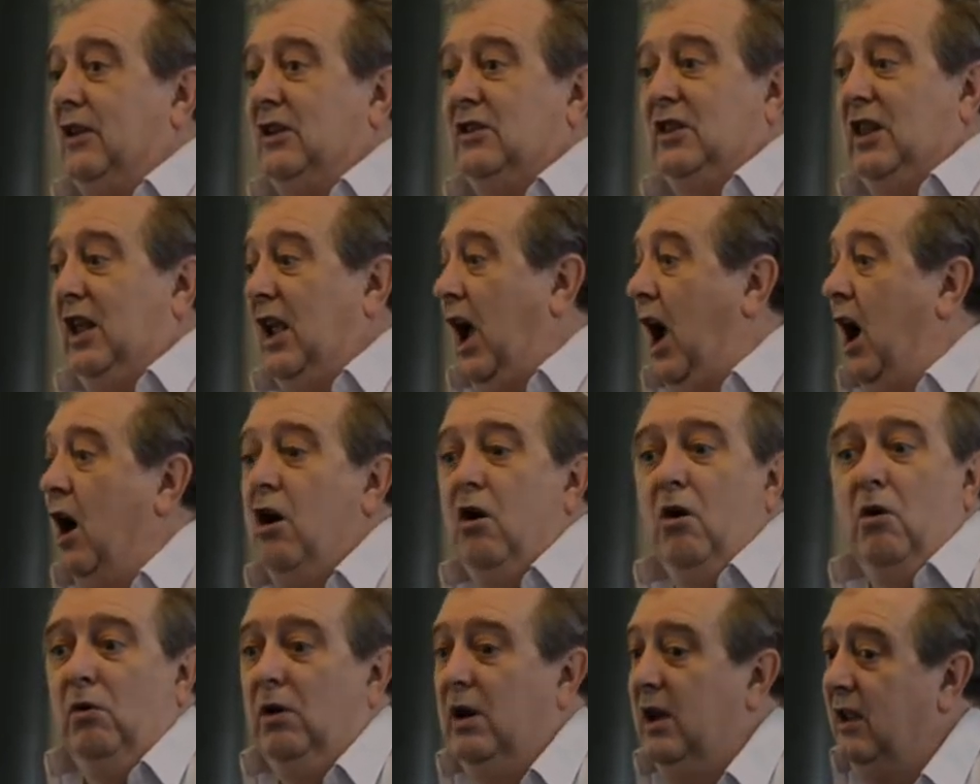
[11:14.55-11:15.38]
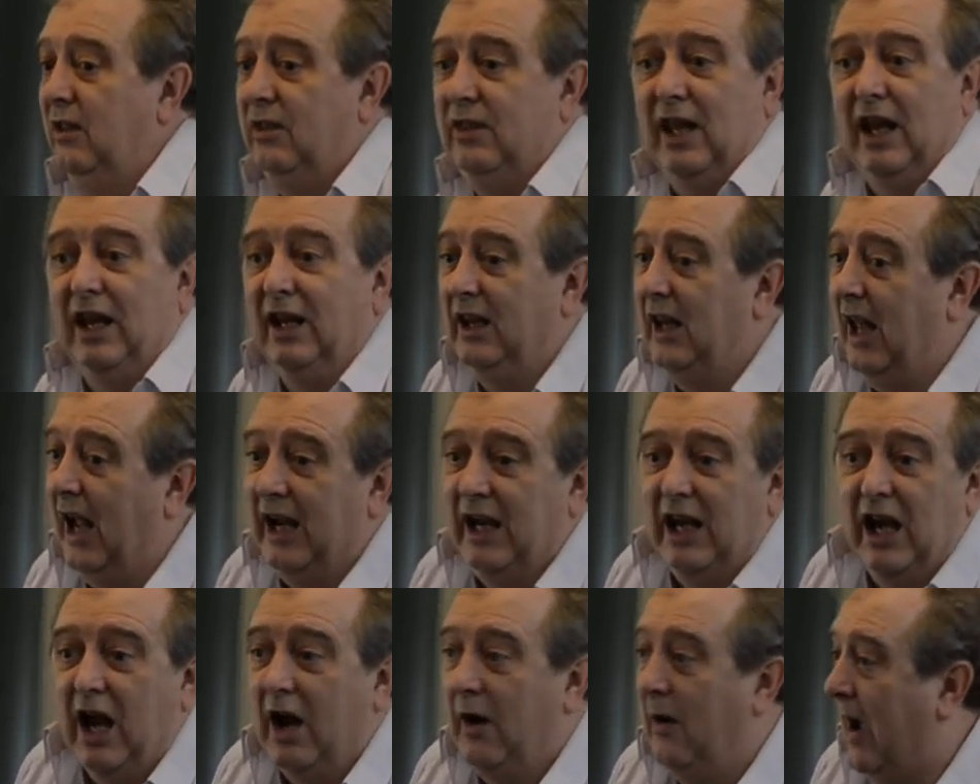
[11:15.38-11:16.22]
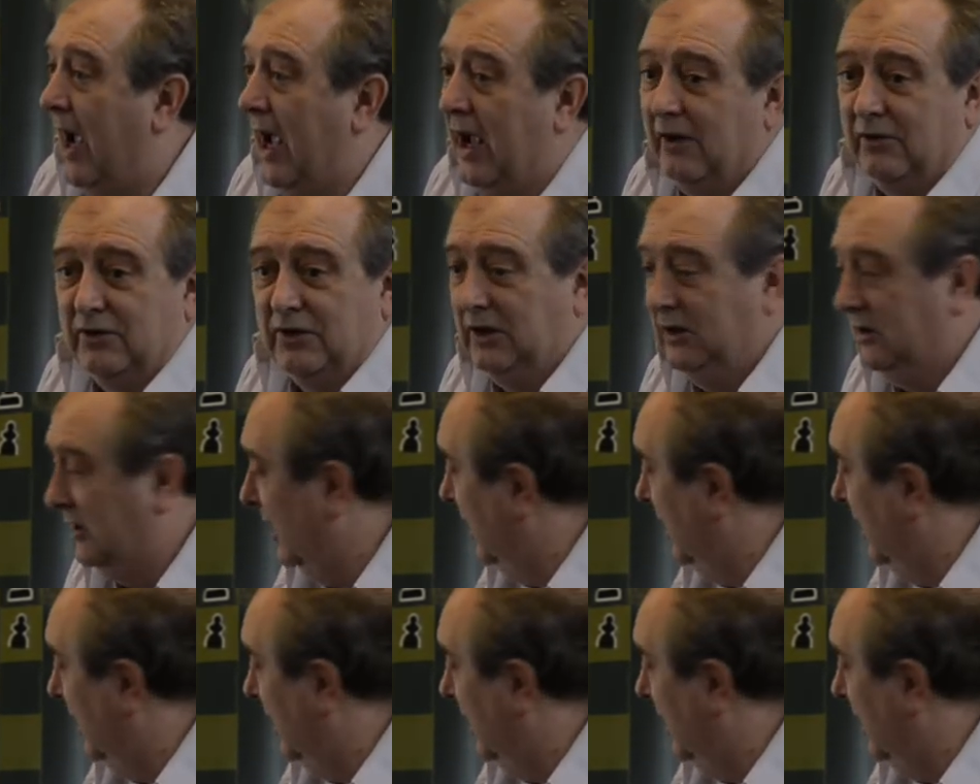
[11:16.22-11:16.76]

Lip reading: it's the only thing they know how to